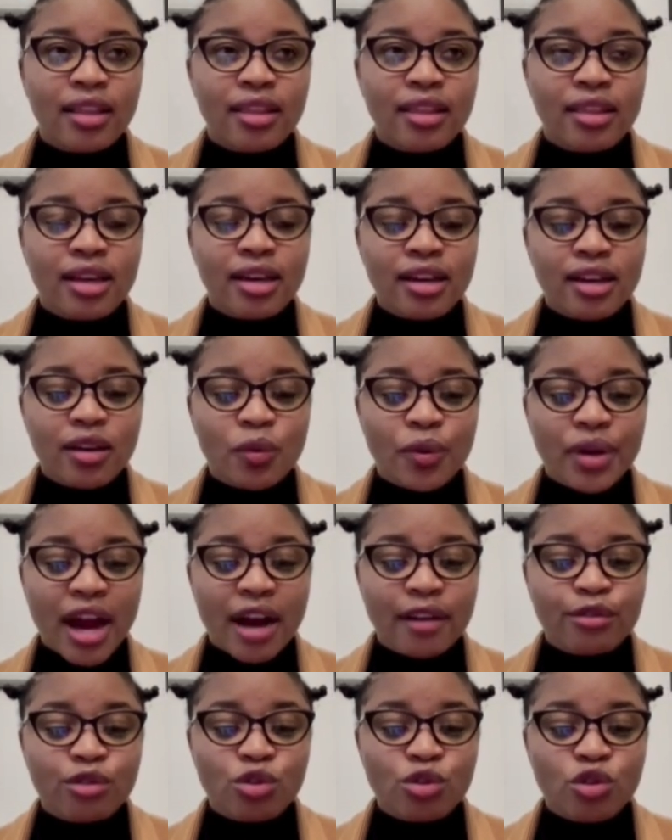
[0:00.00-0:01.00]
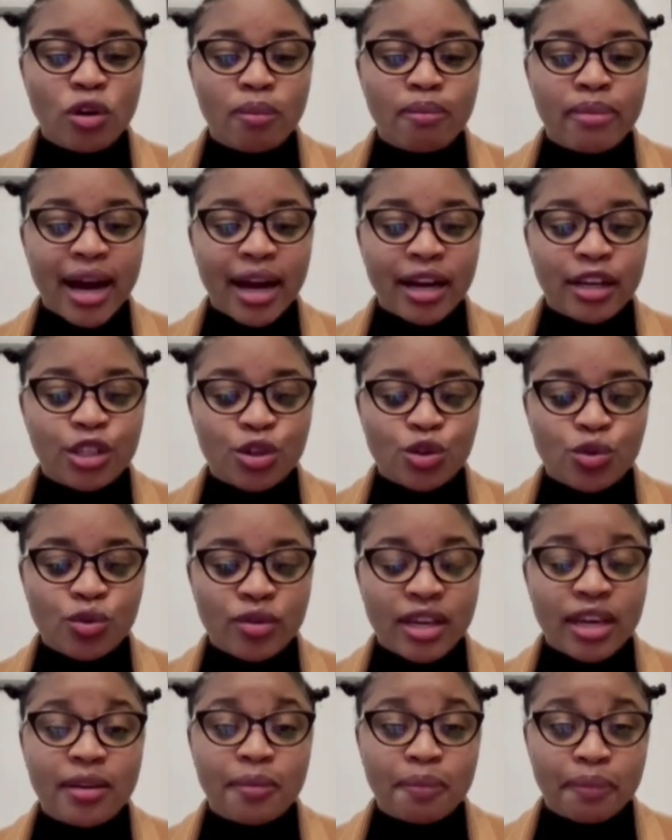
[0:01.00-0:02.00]
think we have to go back to
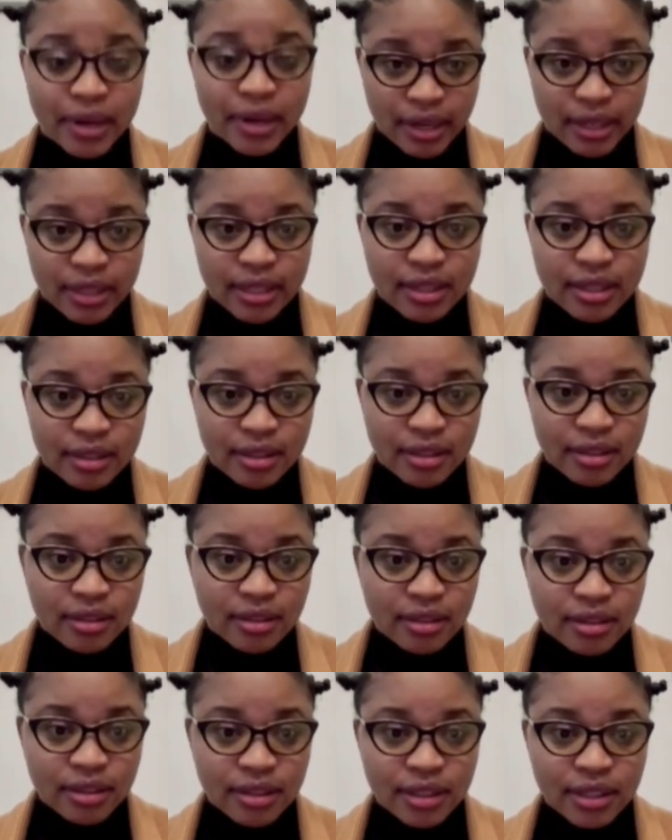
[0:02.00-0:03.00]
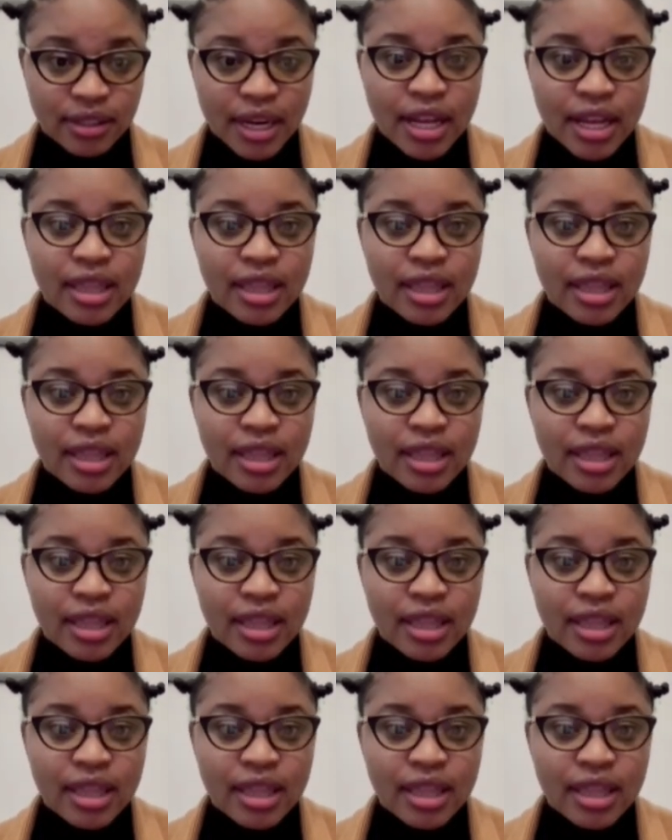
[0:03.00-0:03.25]
the impact. And